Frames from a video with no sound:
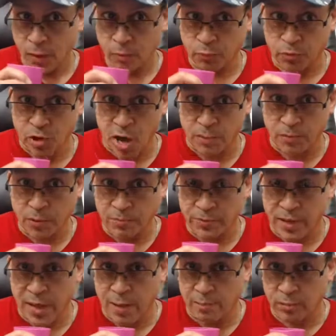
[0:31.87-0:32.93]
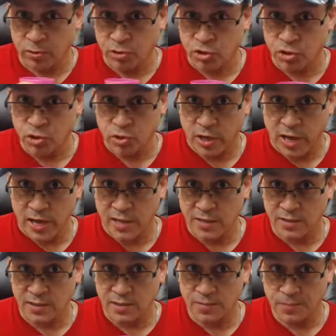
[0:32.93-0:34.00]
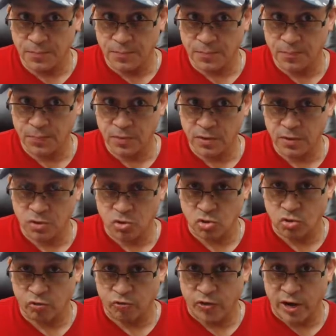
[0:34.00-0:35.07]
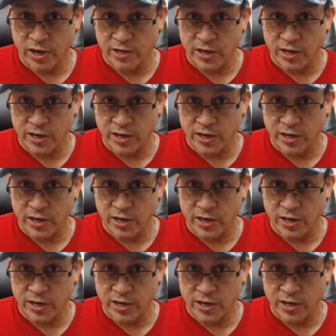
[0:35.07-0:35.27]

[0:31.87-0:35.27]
Problem Gamblers Unite to fight.